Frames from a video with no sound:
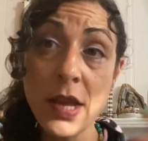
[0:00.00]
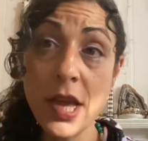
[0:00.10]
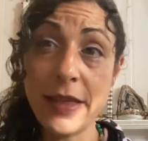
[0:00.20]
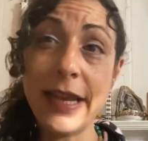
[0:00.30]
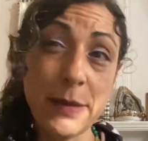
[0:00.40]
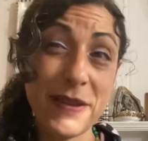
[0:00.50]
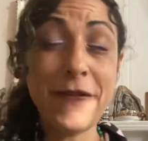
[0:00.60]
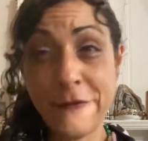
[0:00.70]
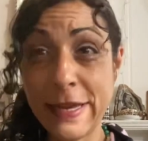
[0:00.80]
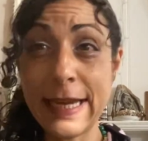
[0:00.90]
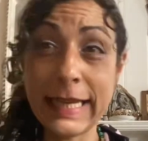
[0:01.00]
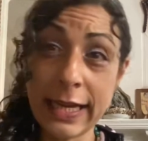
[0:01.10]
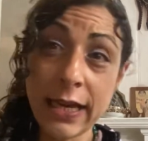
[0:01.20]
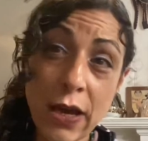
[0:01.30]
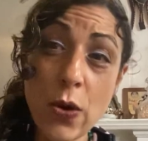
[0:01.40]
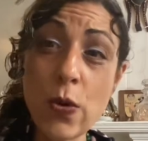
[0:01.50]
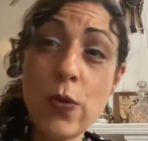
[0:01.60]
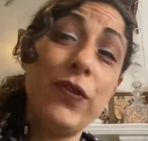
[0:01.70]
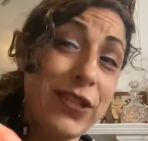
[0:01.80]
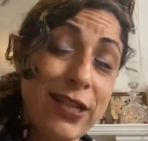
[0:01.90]
They're going to be feeling
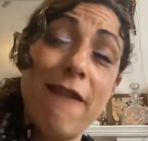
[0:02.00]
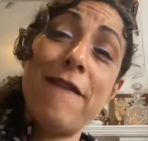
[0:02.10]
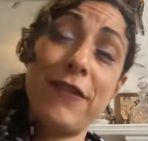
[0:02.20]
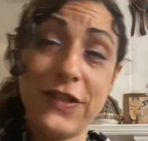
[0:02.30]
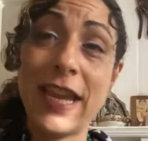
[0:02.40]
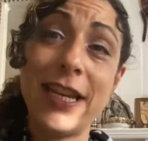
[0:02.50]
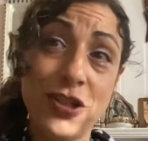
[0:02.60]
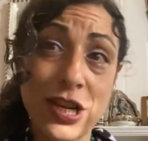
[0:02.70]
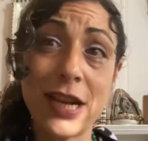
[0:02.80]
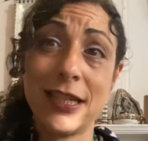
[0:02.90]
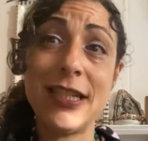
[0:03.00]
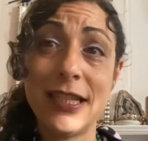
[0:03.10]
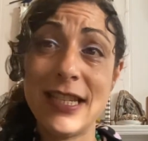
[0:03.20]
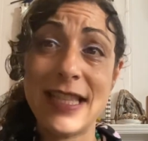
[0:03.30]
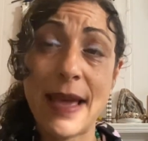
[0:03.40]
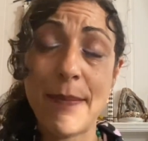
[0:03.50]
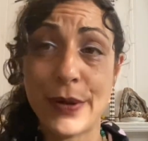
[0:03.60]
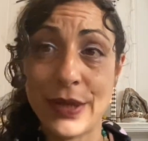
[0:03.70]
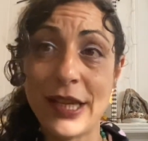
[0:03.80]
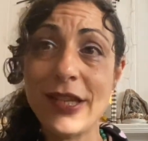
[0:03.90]
all the stuff that they injected into their
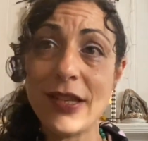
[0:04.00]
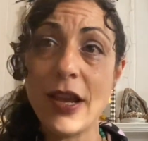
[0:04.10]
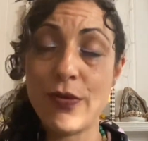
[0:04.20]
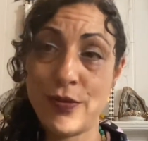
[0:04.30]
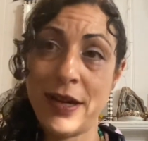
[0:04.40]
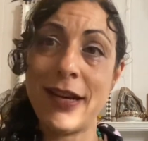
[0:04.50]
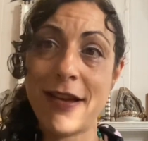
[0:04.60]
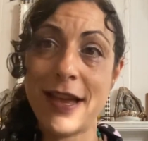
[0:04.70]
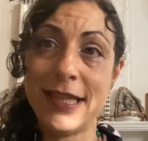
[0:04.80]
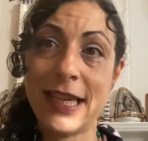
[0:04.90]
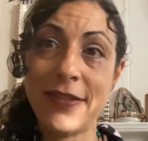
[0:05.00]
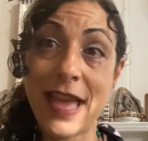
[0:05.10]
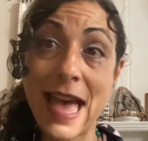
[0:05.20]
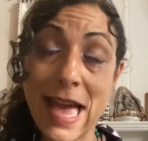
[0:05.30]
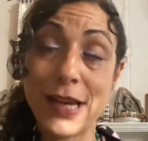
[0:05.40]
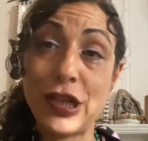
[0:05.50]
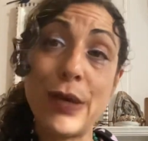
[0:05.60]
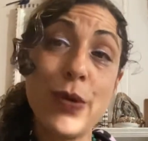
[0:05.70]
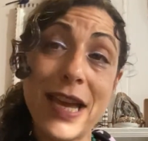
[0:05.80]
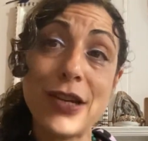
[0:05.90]
bodies, realizing that actually
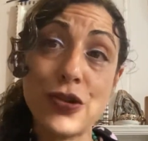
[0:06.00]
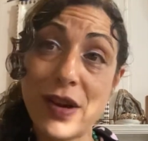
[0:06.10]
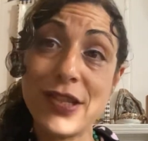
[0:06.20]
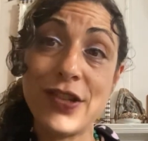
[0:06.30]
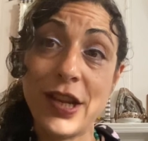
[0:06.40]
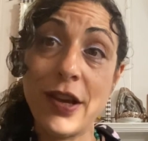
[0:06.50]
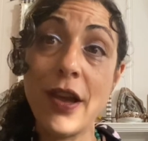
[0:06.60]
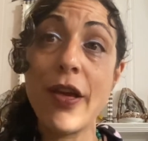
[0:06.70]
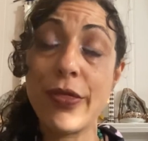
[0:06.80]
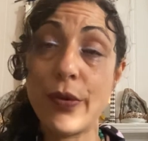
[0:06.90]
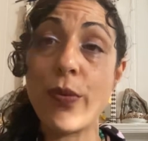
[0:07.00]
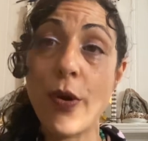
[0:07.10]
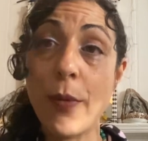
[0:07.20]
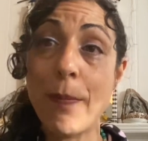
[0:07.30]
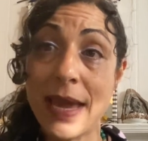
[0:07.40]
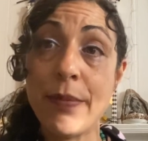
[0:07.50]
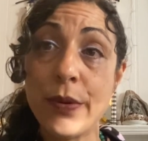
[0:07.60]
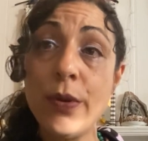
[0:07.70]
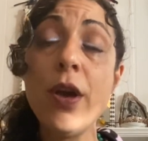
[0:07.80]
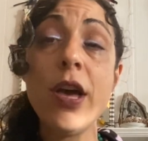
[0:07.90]
we are trusting the wrong
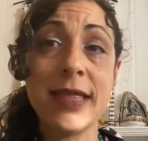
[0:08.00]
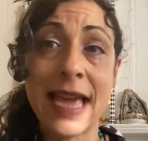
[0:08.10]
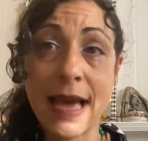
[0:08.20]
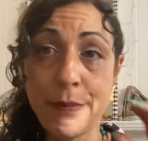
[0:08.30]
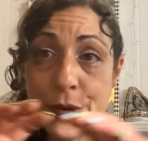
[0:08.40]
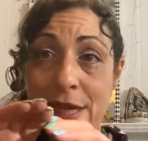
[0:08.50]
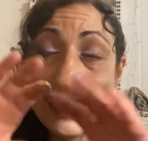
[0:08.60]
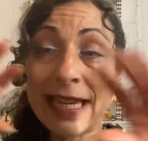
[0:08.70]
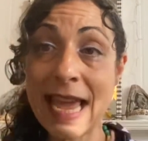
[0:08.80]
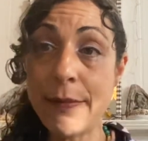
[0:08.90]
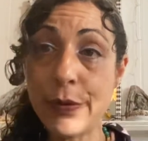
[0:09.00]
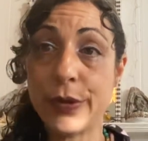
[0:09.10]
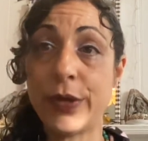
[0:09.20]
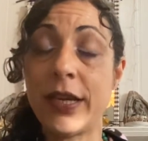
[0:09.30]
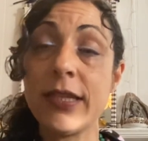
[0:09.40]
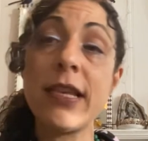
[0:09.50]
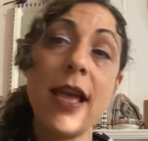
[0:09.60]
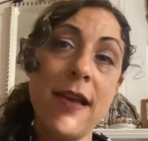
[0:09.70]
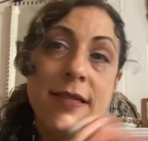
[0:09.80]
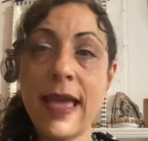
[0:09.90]
people. They are putting labels on us.
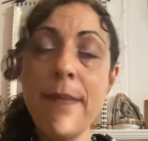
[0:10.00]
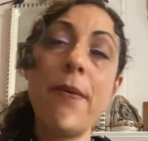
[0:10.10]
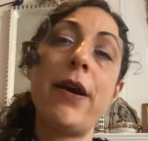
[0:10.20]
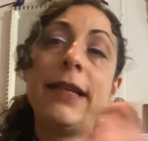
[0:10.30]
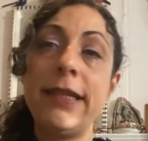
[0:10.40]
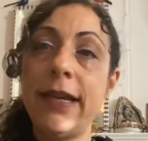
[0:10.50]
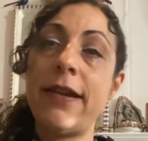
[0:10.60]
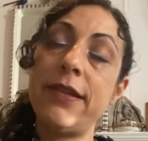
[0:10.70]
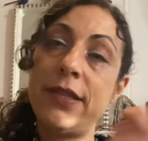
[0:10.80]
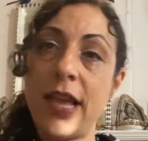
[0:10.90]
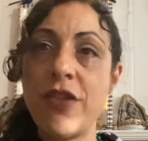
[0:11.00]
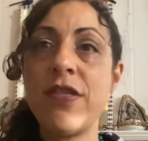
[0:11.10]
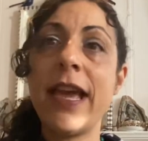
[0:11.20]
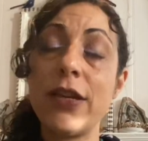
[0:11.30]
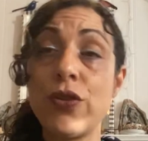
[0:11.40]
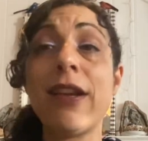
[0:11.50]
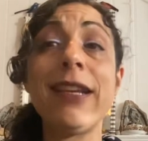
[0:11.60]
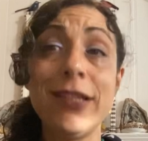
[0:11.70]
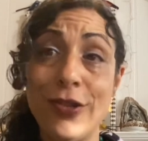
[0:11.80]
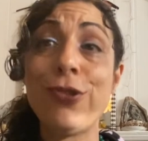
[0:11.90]
They're binding us and they are
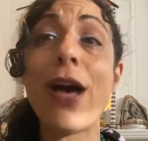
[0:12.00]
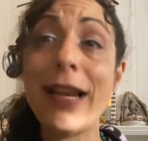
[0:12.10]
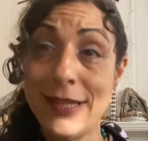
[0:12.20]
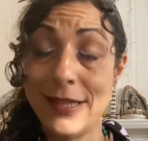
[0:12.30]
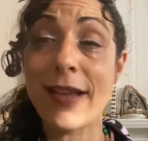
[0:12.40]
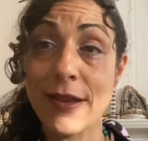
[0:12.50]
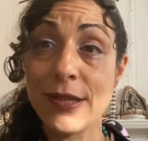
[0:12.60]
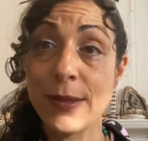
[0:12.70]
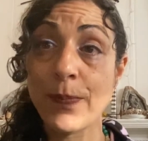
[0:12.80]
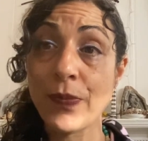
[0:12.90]
trying to silence us.